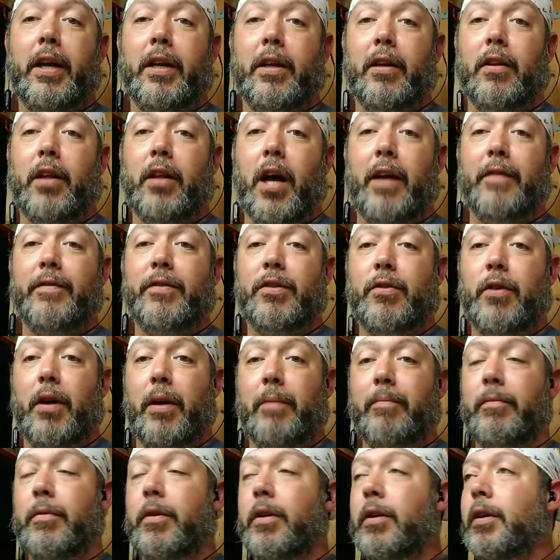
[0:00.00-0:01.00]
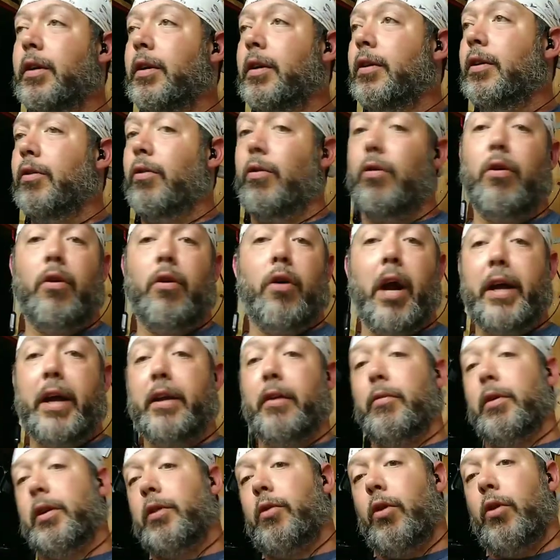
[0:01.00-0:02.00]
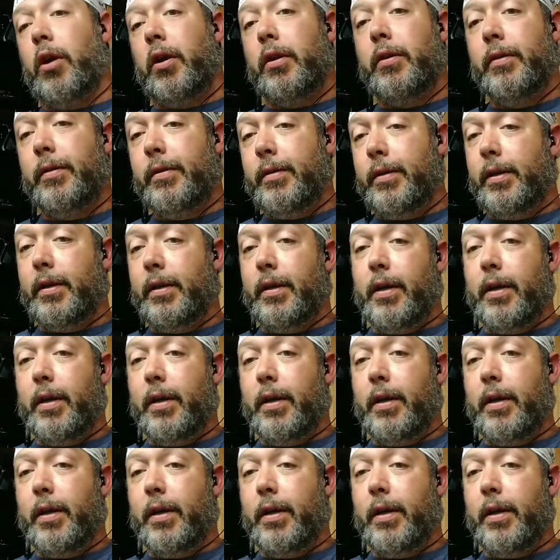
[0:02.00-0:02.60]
I can live stream or I can record.